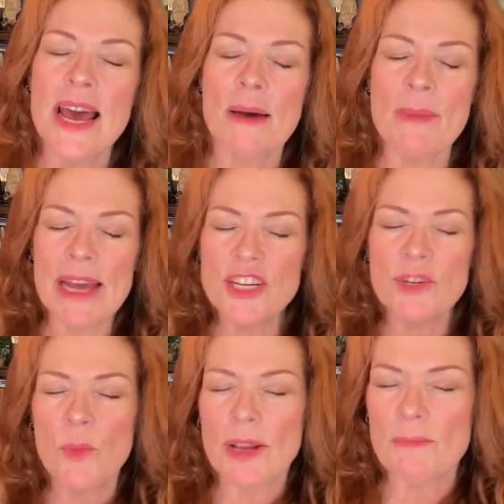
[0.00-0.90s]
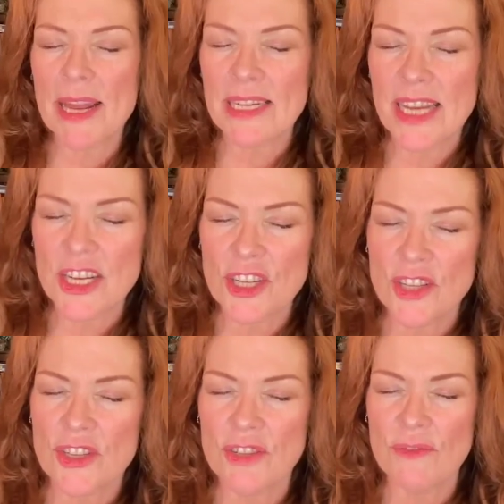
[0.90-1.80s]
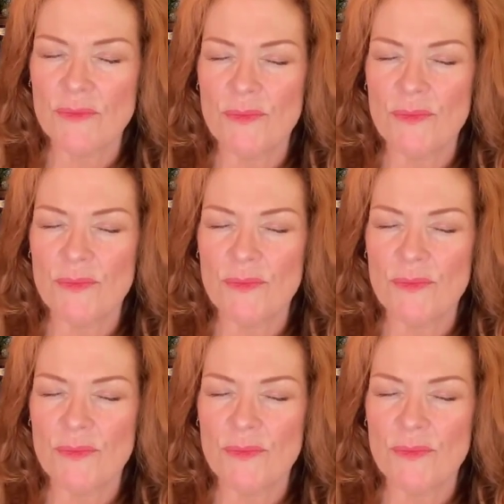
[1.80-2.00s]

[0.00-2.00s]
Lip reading: imagine what meditation's